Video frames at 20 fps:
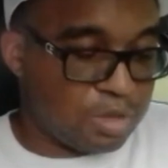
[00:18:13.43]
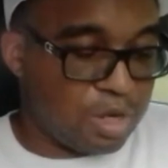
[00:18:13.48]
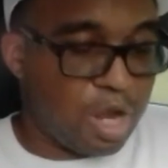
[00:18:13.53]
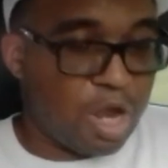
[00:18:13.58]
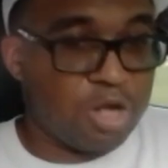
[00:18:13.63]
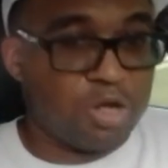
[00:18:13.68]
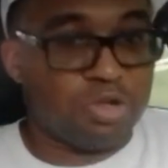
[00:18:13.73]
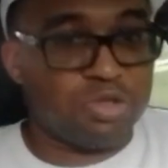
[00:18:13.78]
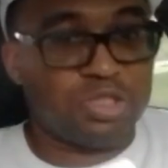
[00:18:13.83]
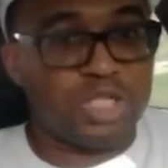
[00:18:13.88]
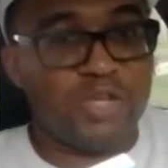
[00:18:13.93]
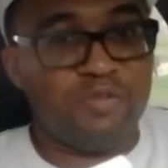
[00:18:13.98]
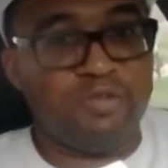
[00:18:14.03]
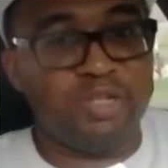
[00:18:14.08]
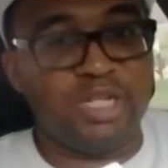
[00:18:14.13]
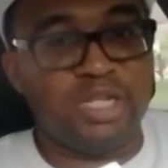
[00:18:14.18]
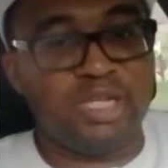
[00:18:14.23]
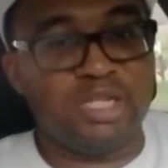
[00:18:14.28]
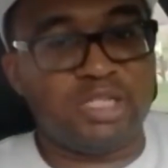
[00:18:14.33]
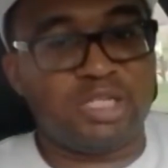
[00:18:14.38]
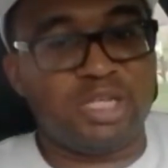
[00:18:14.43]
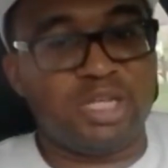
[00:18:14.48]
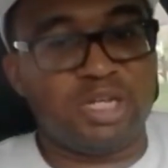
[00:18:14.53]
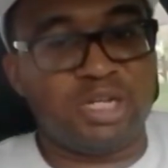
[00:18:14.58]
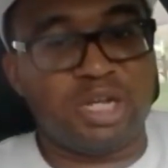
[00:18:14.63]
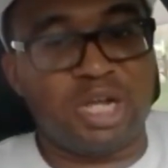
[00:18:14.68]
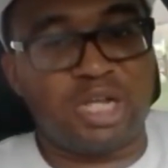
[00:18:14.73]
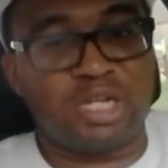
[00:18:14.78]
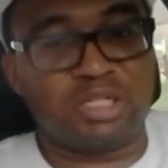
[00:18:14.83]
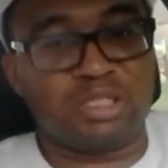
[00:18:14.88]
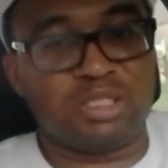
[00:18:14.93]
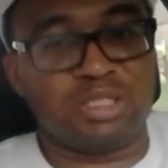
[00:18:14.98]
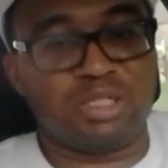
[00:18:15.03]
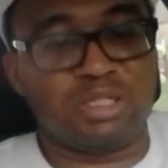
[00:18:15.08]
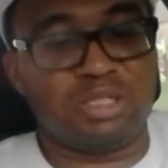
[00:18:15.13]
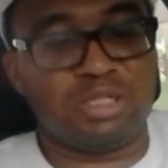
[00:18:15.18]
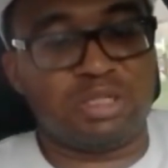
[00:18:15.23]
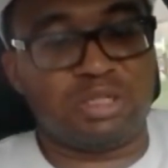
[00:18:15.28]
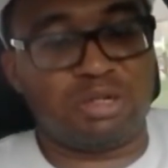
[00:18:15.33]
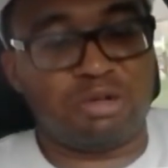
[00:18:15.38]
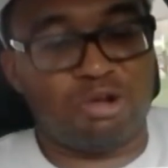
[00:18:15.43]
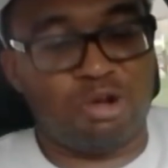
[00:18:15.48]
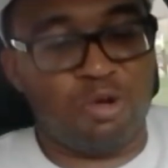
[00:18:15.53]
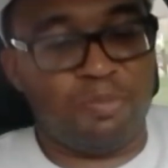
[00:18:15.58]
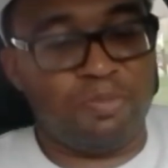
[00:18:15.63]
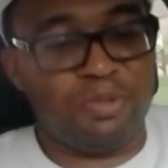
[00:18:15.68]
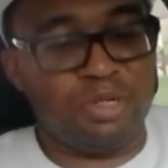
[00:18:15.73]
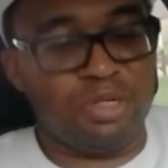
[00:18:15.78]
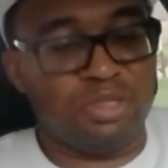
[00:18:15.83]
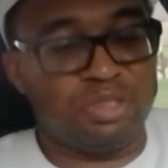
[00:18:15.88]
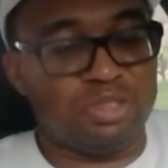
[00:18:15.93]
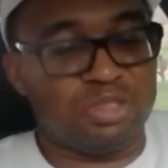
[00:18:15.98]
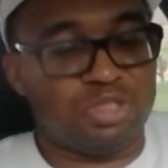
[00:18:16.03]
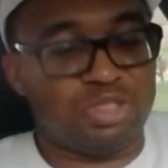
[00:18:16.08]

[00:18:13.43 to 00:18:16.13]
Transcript: all those DVDs here. I hope you